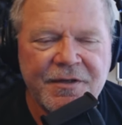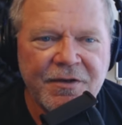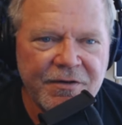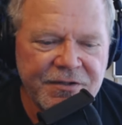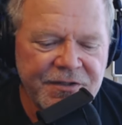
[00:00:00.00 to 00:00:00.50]

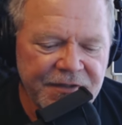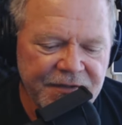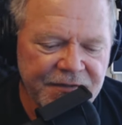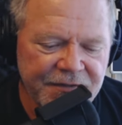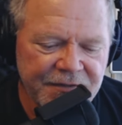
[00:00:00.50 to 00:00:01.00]
Go to
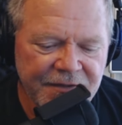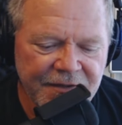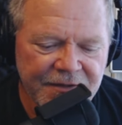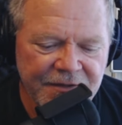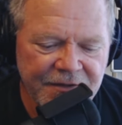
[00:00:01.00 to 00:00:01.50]
Jesus.
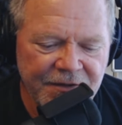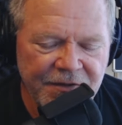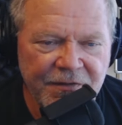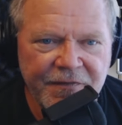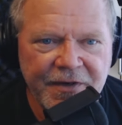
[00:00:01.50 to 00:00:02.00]
Go
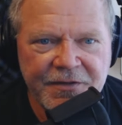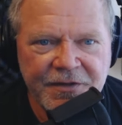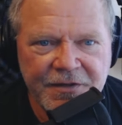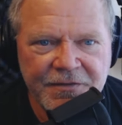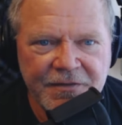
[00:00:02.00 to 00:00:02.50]
to a friend who
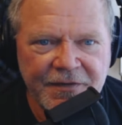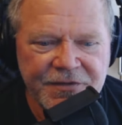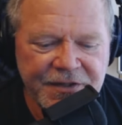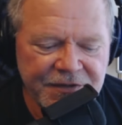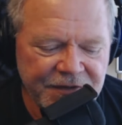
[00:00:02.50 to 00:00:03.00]
who loves
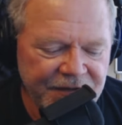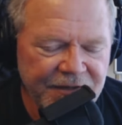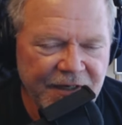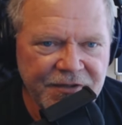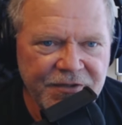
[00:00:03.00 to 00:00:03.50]
Jesus and
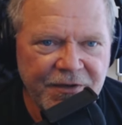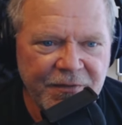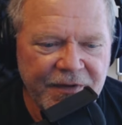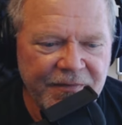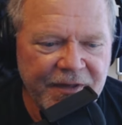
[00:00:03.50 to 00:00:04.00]
talk story with him.